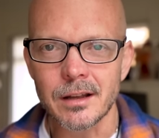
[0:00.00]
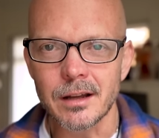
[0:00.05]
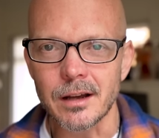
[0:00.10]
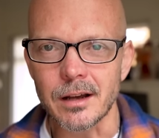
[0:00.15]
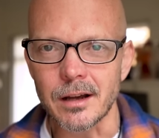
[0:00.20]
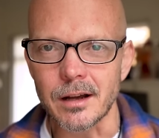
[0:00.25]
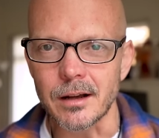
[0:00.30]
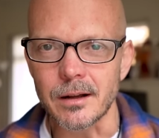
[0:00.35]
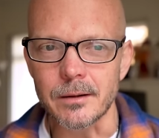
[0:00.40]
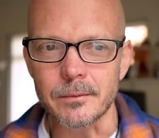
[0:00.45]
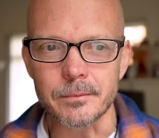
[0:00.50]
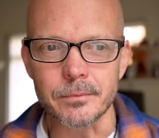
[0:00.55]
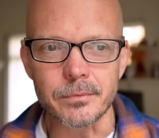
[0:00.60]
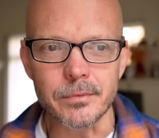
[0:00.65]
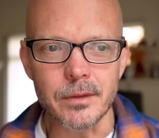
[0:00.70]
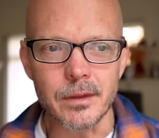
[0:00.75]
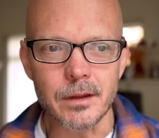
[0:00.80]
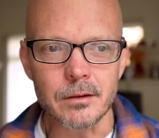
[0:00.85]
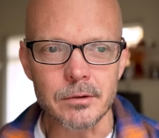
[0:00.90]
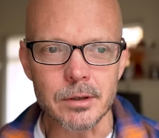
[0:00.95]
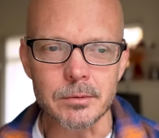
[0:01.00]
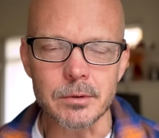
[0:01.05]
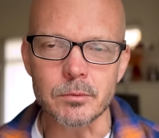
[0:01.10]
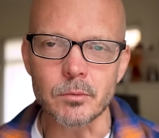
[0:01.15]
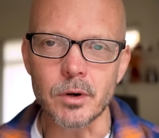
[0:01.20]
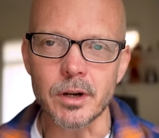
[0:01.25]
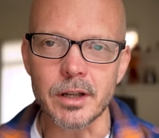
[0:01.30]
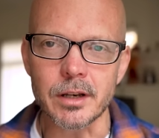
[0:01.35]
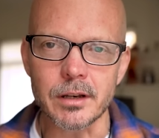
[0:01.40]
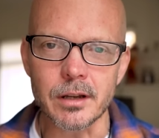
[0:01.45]

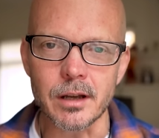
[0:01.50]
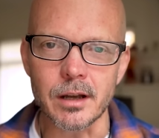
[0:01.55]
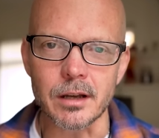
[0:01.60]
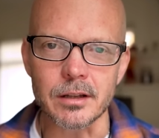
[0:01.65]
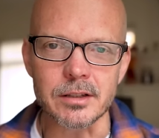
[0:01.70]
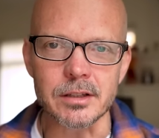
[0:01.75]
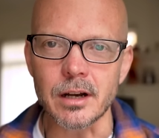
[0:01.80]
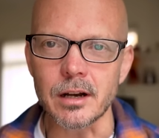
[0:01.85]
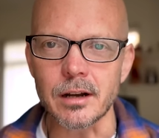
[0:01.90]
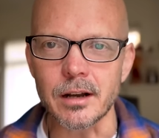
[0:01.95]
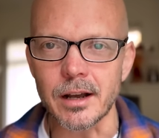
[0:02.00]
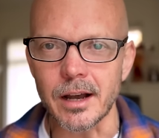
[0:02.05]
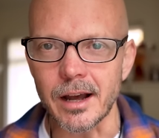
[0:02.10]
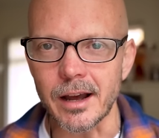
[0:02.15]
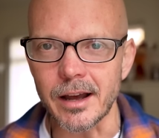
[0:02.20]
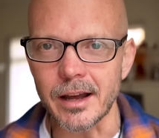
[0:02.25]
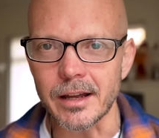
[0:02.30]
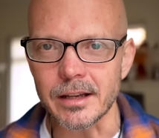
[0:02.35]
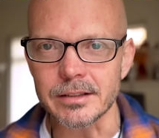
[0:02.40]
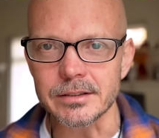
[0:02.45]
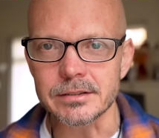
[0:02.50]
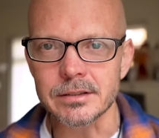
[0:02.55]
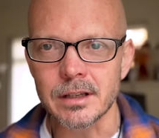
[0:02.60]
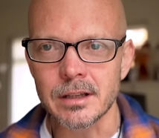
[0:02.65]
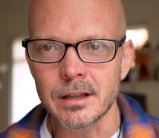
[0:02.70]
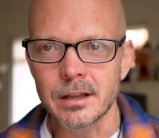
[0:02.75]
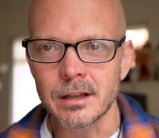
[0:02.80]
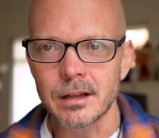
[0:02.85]
Women want young guys.